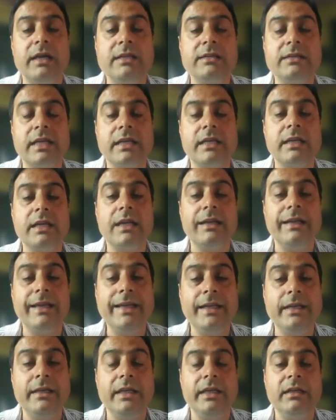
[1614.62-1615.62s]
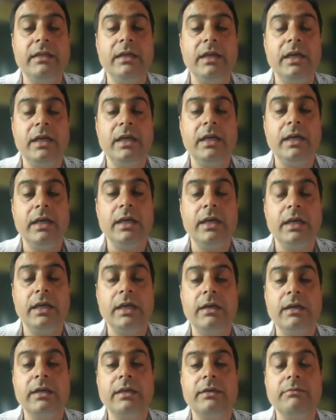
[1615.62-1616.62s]
taken a lead in
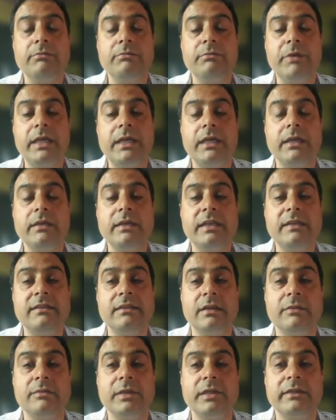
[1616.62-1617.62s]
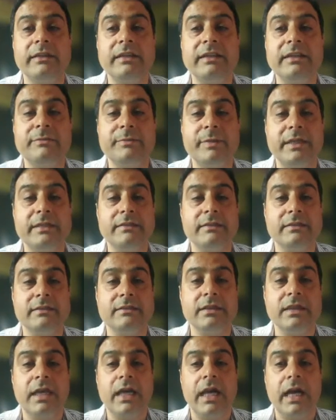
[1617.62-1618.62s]
making these urban green
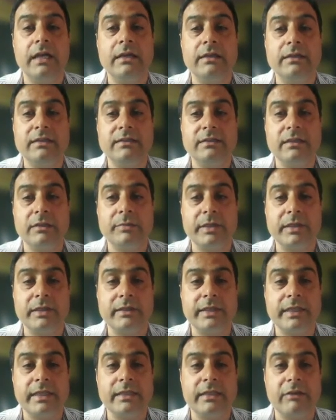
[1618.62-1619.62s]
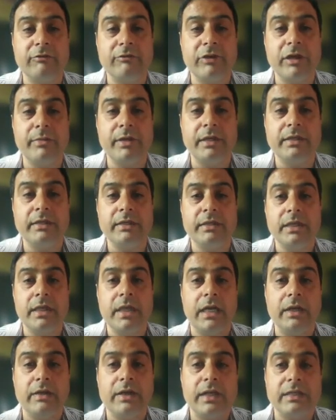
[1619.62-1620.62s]
spaces and these urban green environment.
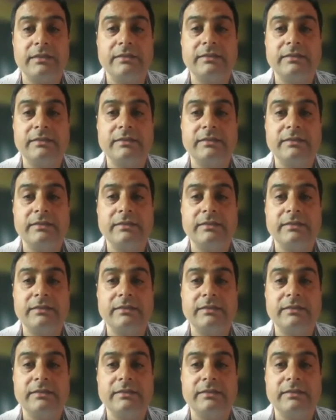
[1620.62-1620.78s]
And you can